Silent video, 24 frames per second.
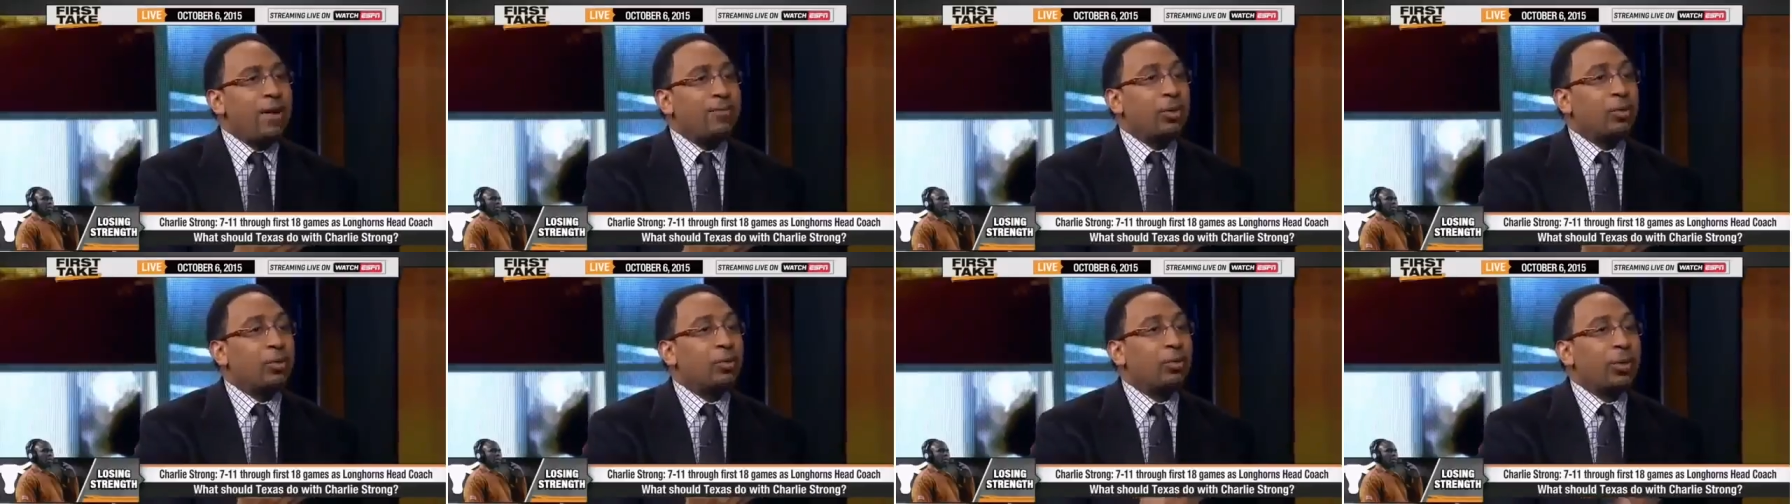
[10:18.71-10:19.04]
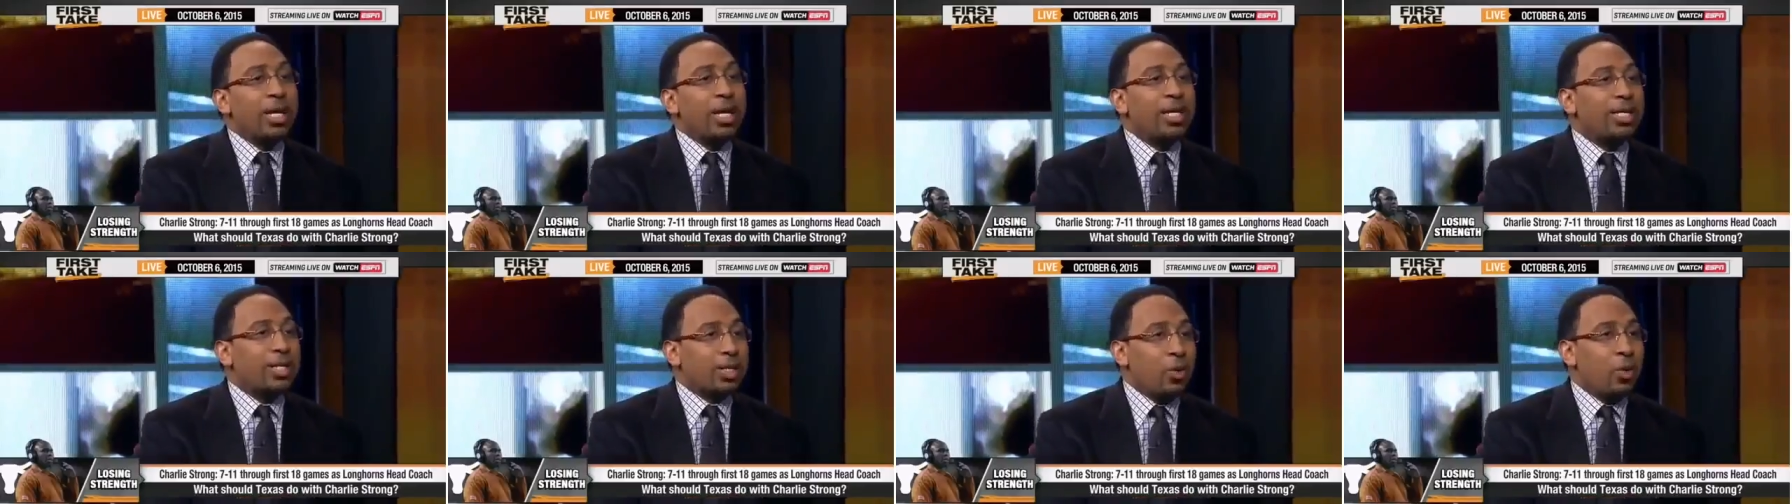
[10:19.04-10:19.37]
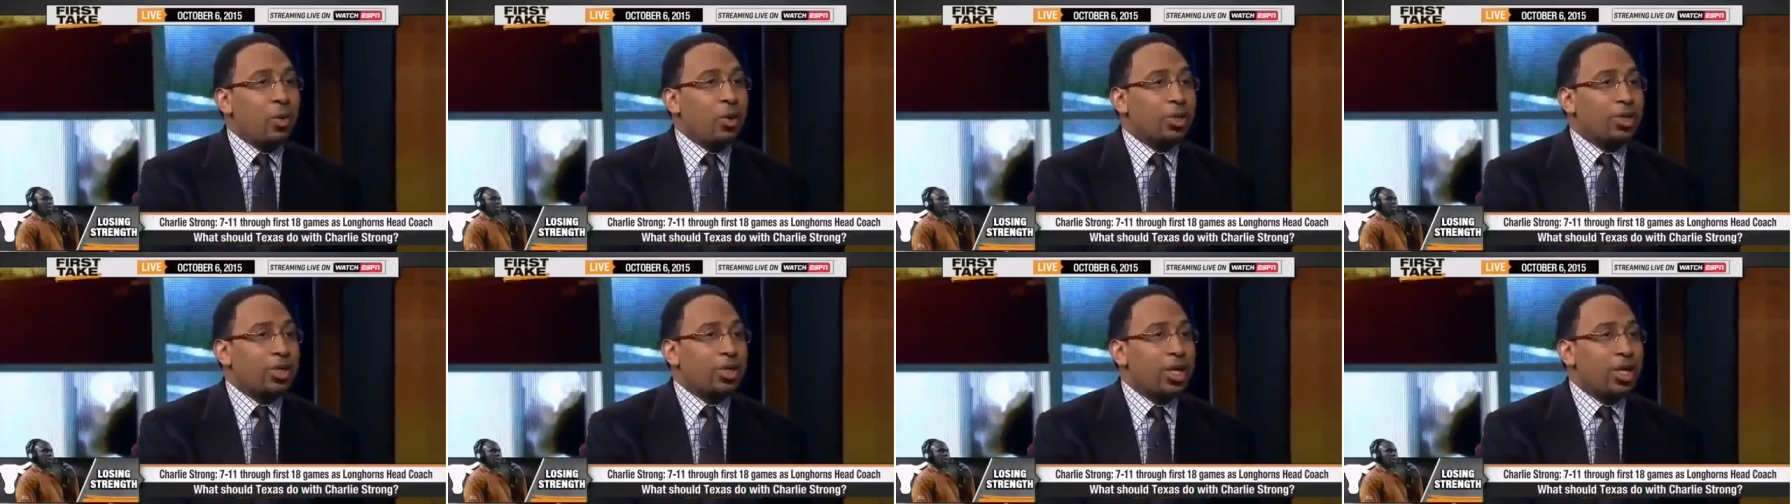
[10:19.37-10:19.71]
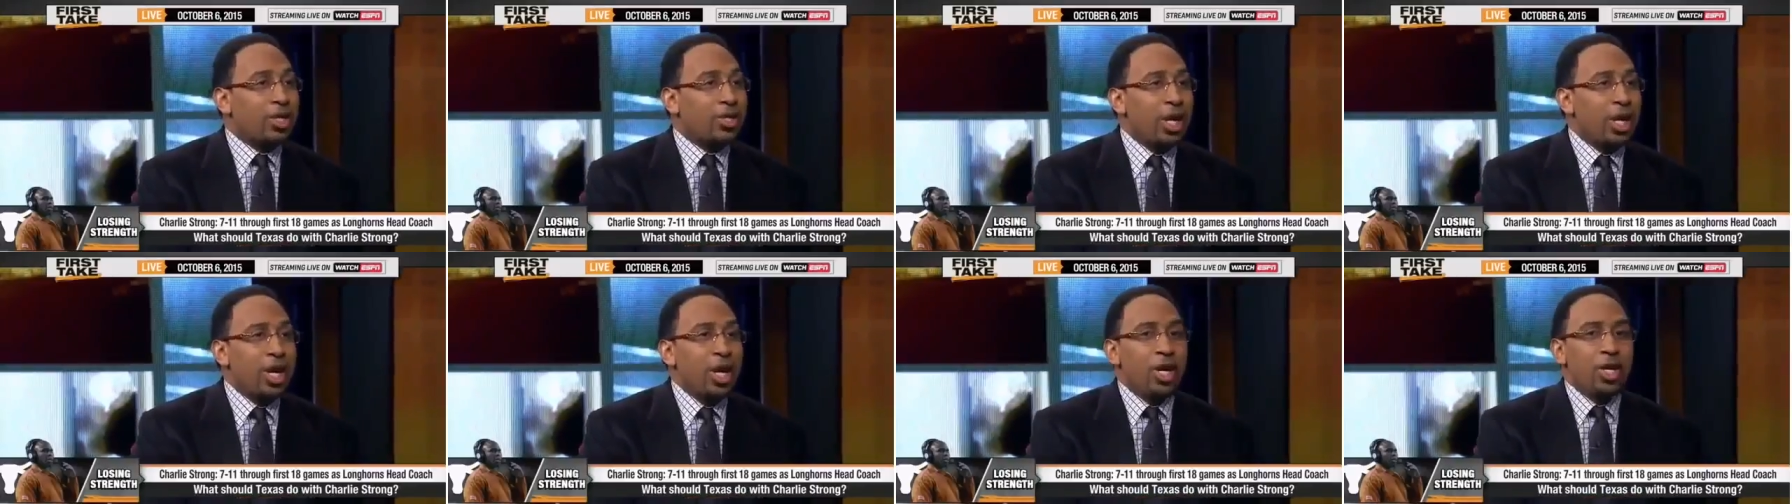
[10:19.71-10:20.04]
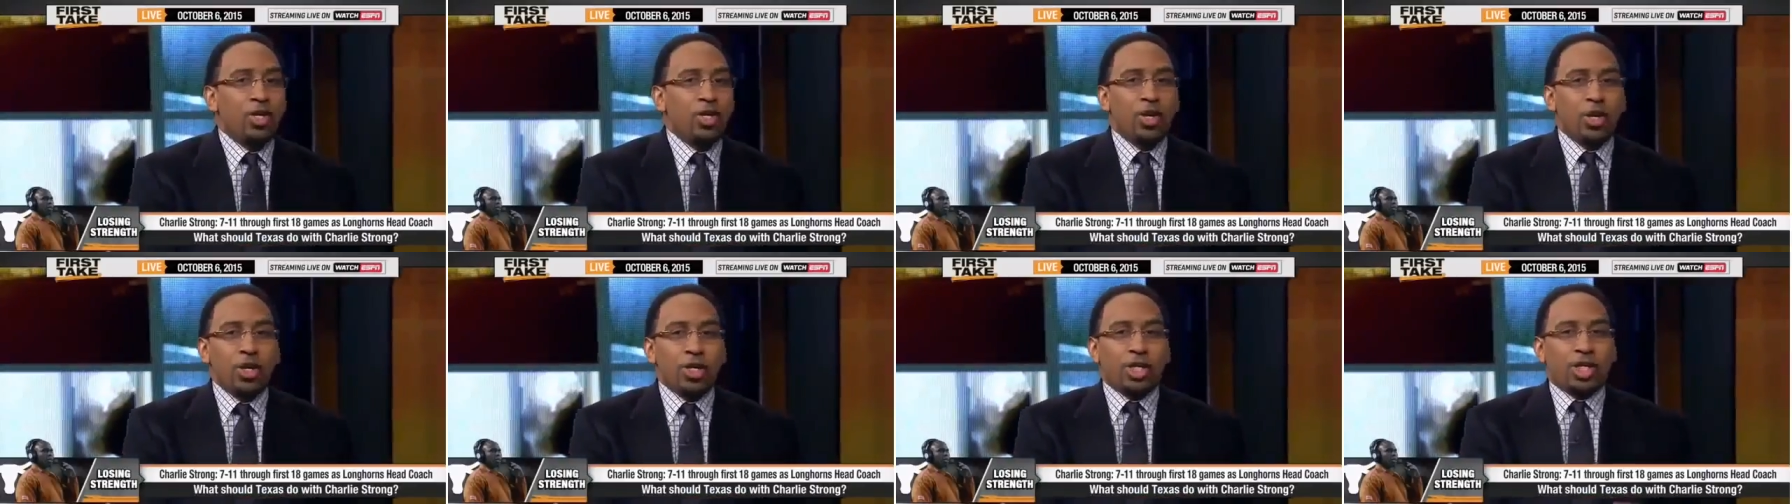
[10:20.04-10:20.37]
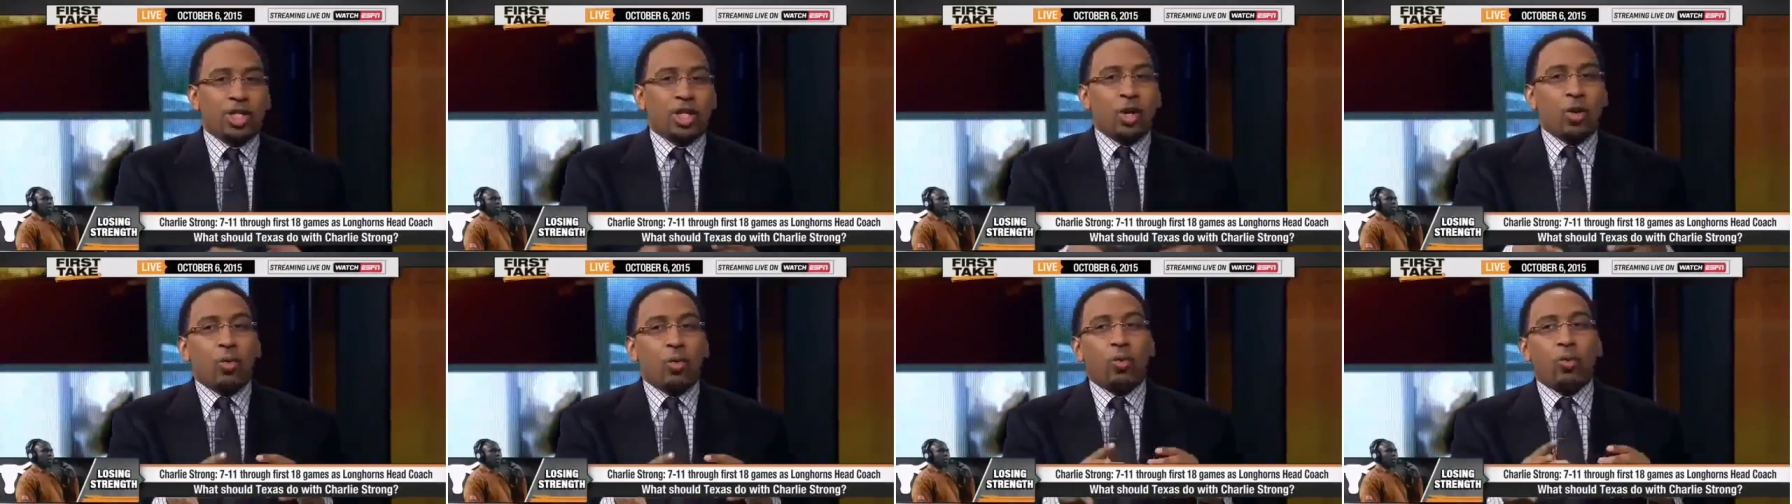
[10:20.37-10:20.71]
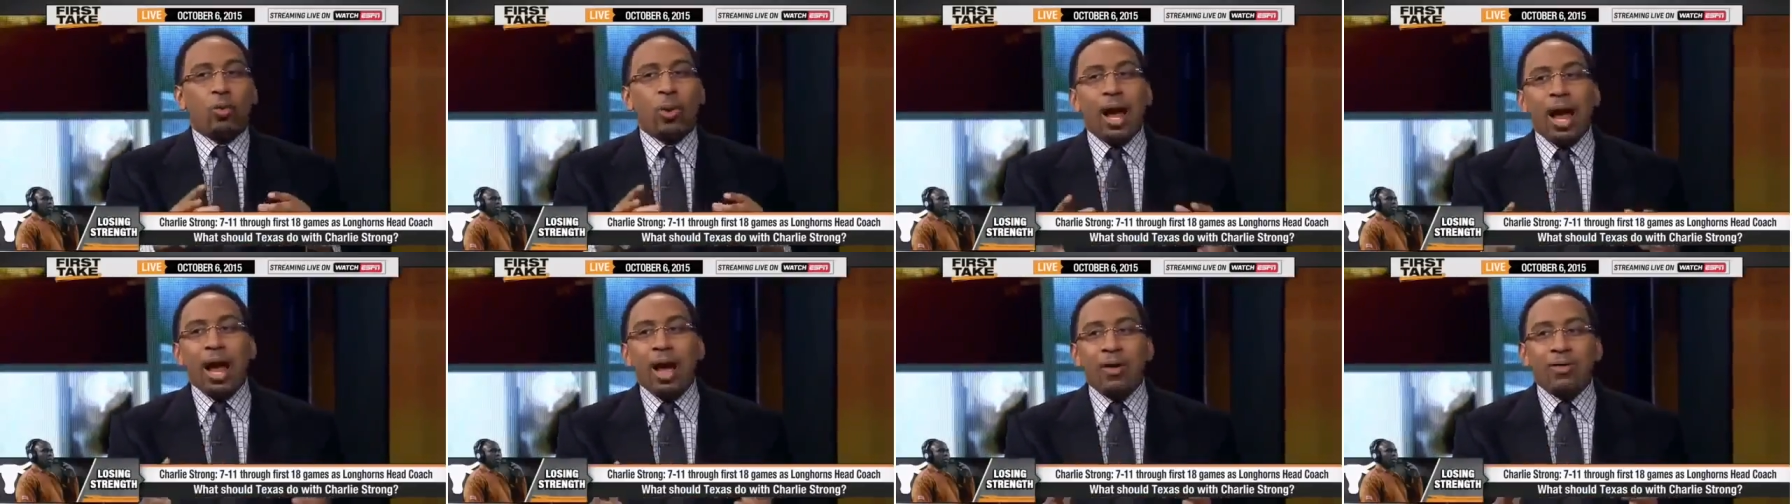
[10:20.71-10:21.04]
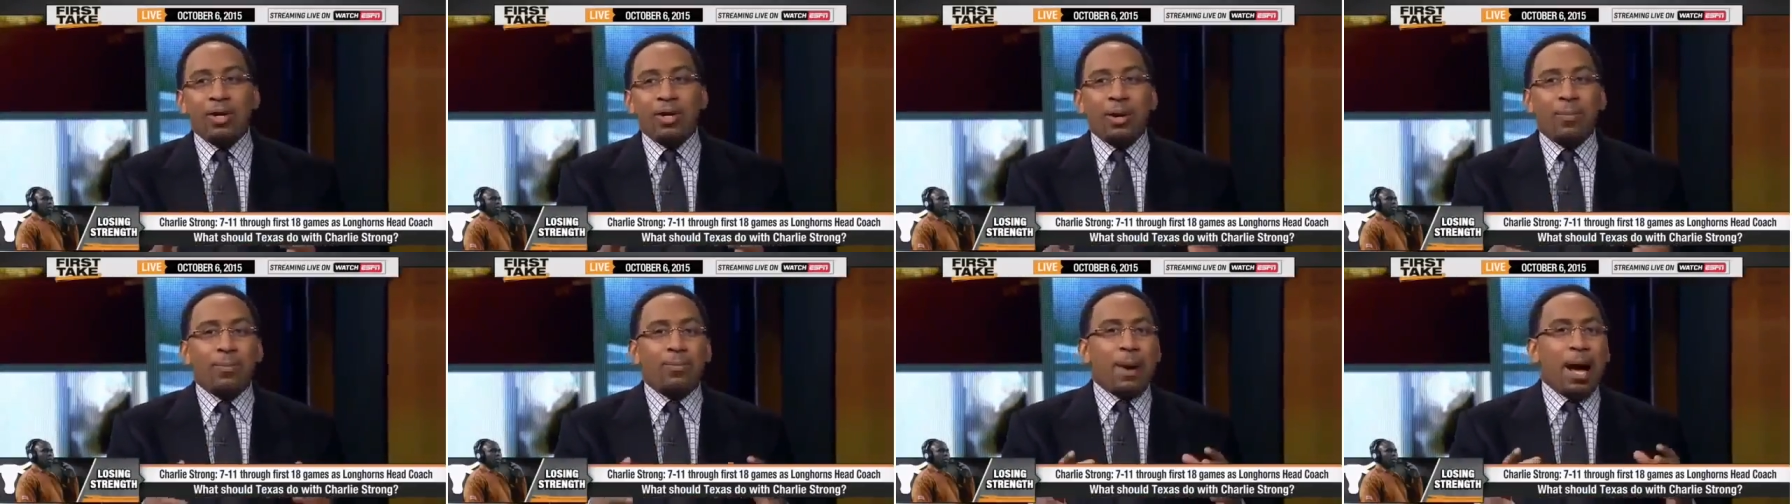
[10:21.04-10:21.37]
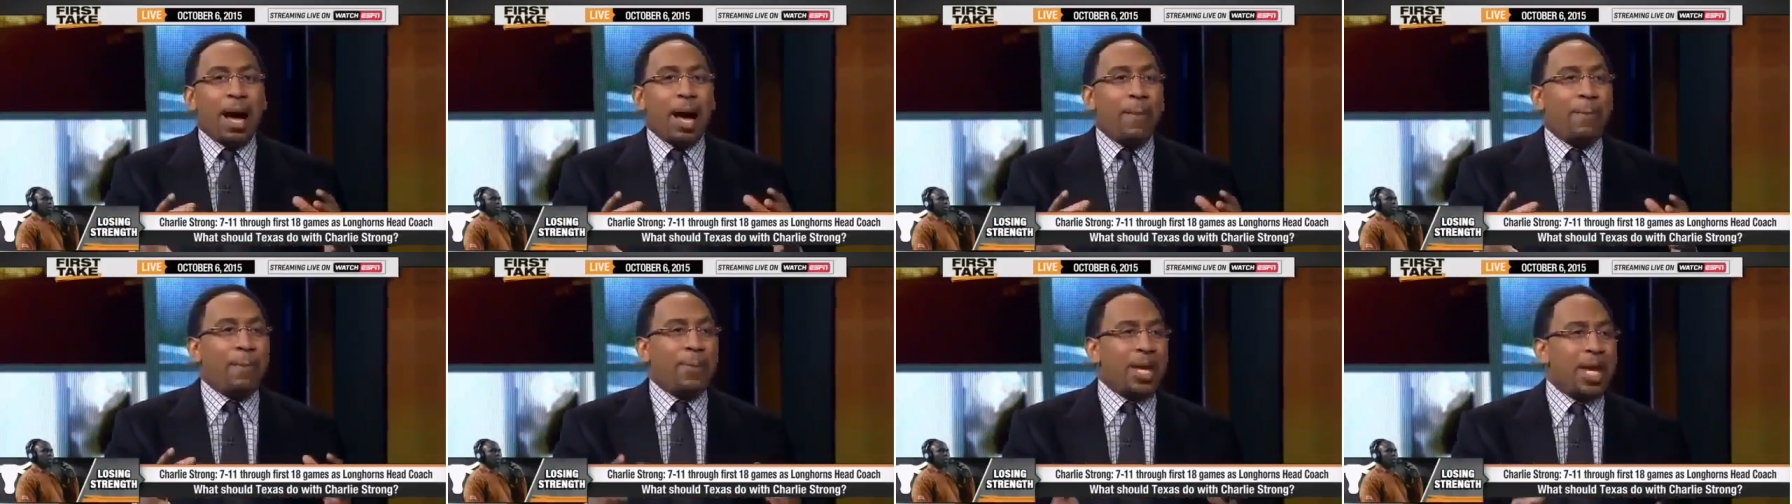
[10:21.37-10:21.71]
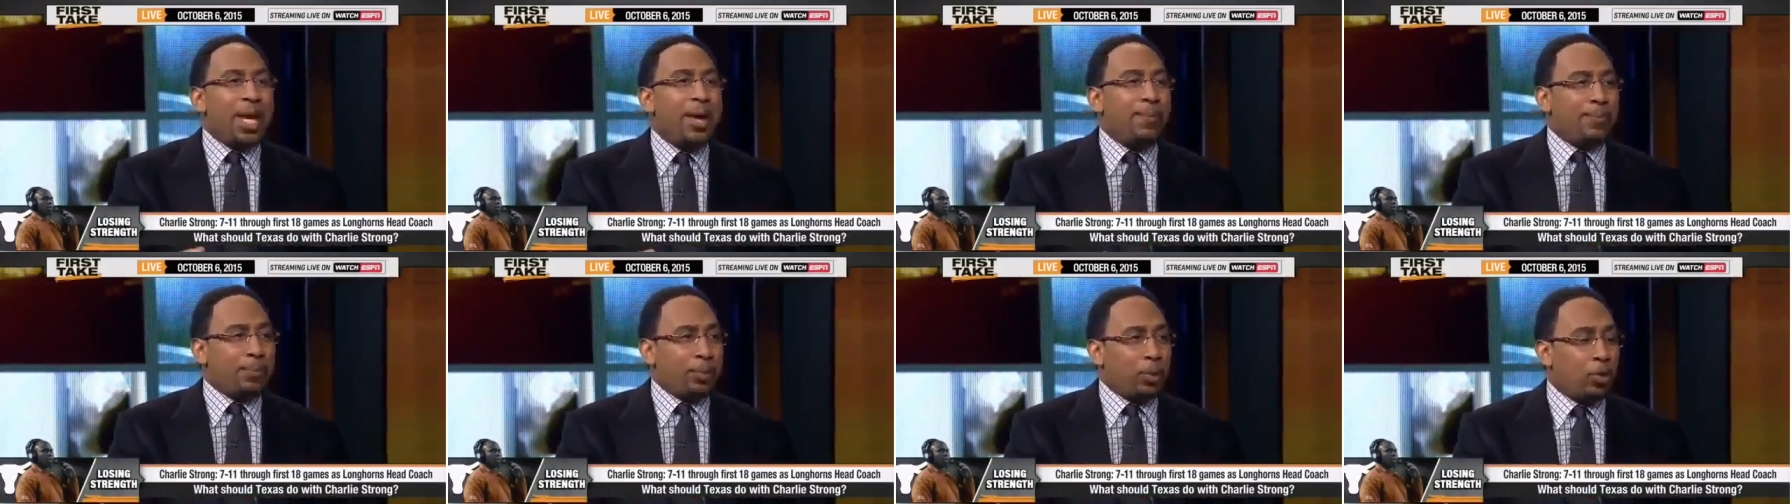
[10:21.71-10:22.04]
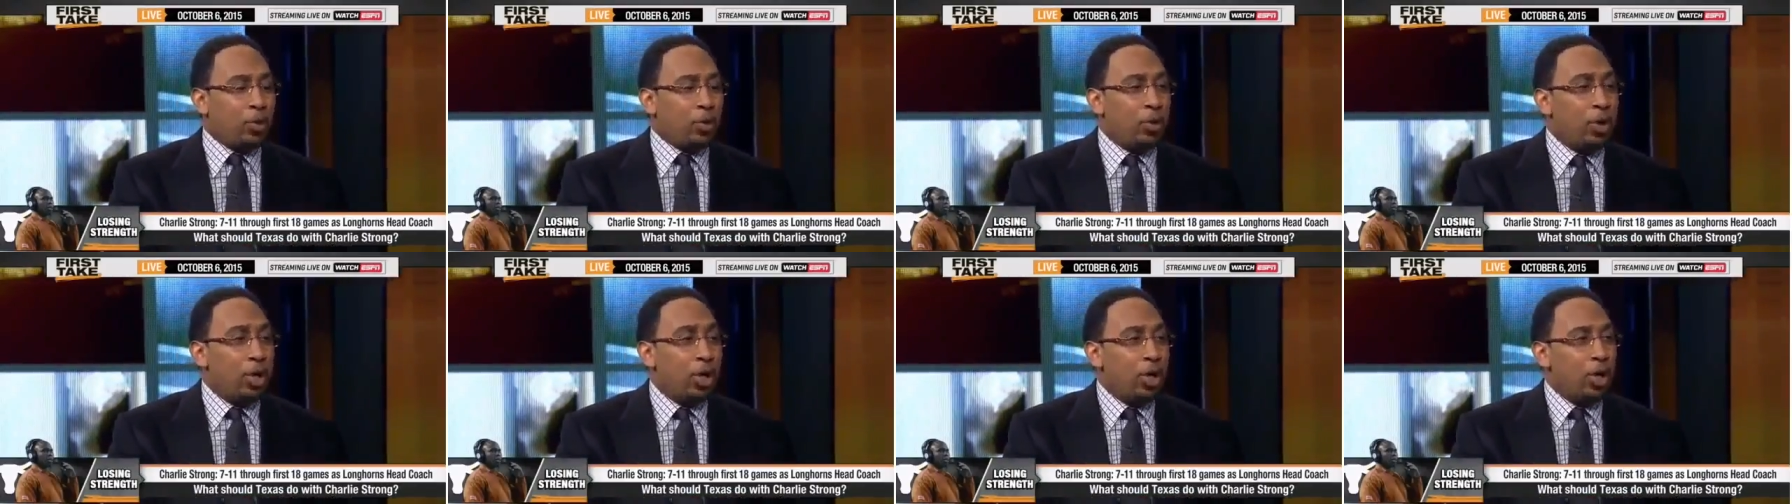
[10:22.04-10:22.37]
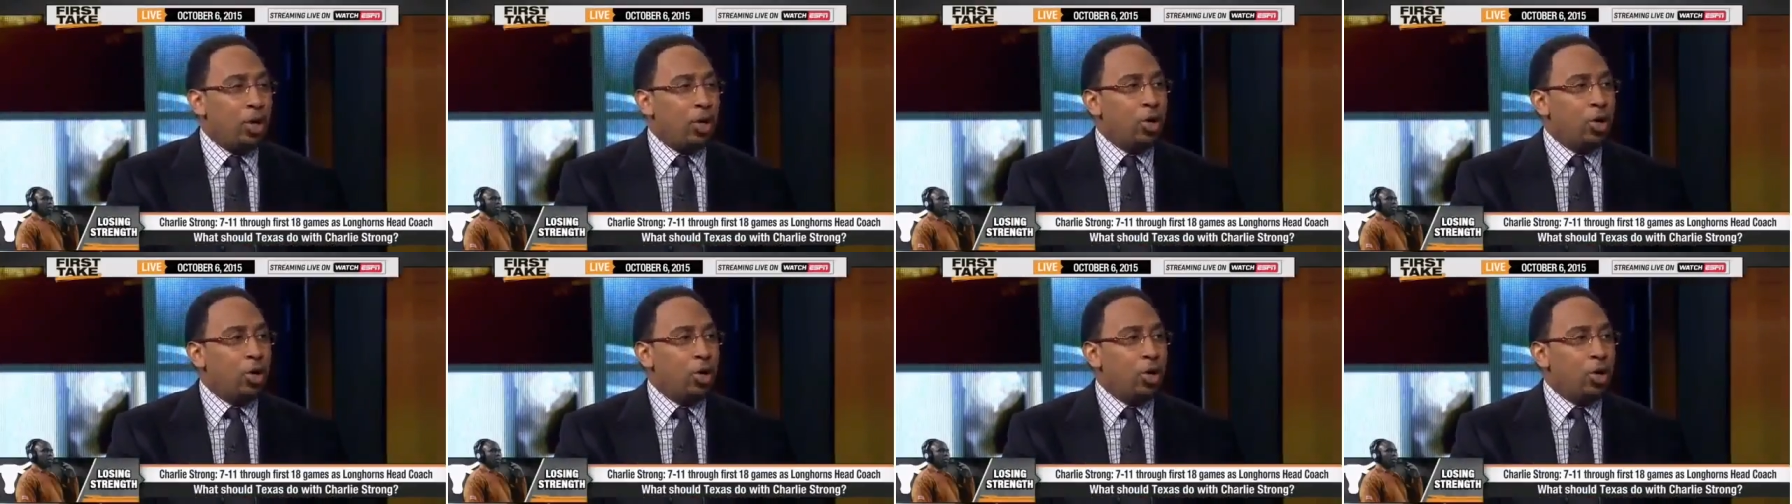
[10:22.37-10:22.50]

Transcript: have the resources, you're surrounded by people